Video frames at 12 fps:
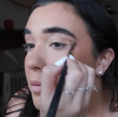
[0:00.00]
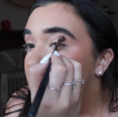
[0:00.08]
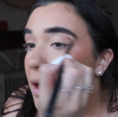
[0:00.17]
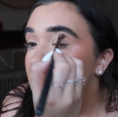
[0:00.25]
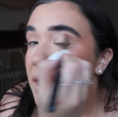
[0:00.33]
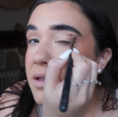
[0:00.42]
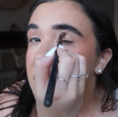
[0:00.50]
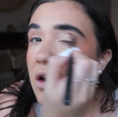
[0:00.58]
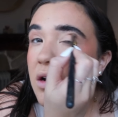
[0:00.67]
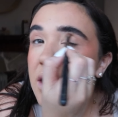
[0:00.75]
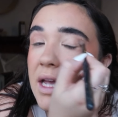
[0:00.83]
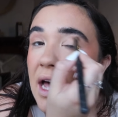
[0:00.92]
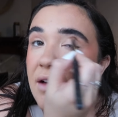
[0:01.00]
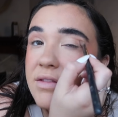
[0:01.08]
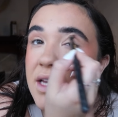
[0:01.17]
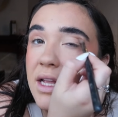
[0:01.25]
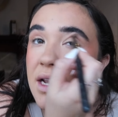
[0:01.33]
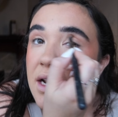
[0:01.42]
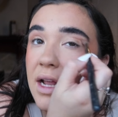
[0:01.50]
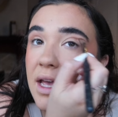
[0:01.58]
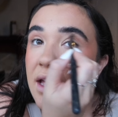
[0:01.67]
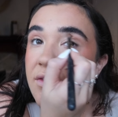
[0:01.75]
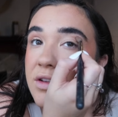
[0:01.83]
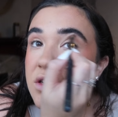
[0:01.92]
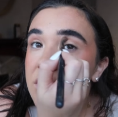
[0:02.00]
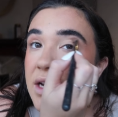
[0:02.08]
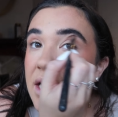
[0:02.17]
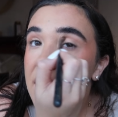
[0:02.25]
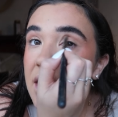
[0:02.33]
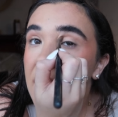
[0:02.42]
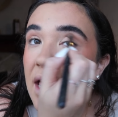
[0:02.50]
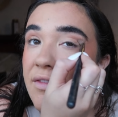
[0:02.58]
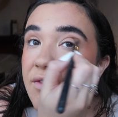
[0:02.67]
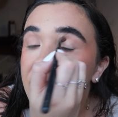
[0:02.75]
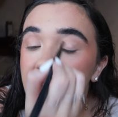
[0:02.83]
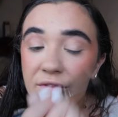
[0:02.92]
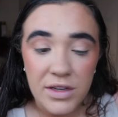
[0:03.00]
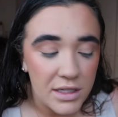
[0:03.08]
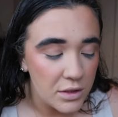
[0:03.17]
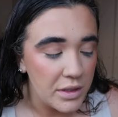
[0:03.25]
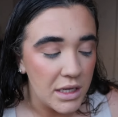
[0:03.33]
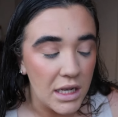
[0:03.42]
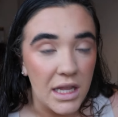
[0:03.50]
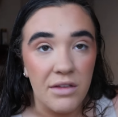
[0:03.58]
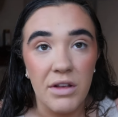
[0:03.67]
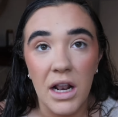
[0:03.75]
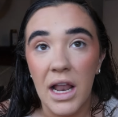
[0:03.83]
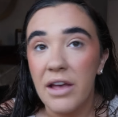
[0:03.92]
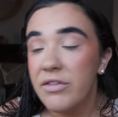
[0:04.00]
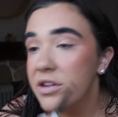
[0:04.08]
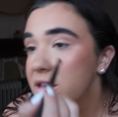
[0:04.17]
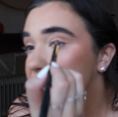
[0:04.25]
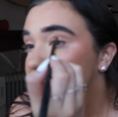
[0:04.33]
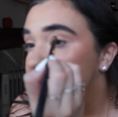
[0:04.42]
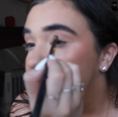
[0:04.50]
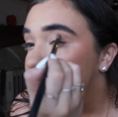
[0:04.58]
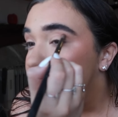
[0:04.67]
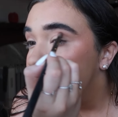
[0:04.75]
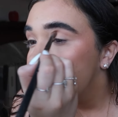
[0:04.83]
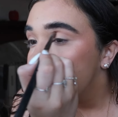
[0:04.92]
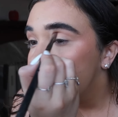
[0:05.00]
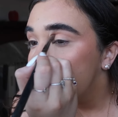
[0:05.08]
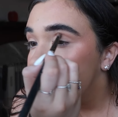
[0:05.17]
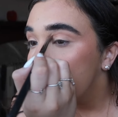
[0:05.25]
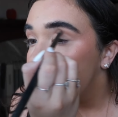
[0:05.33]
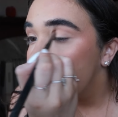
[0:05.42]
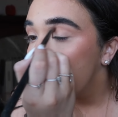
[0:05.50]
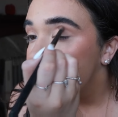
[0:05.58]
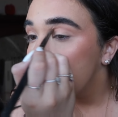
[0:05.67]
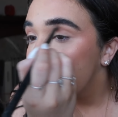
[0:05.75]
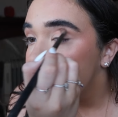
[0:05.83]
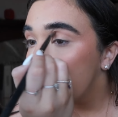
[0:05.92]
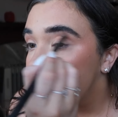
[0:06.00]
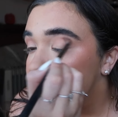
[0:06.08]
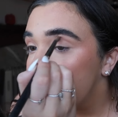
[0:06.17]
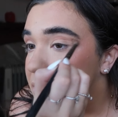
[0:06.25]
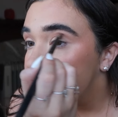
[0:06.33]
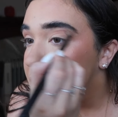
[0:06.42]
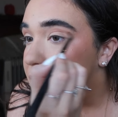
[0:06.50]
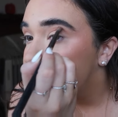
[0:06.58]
But it's currently 10:30 and I have a train at 11:50, so I need to leave at 11 to be able to get there on time.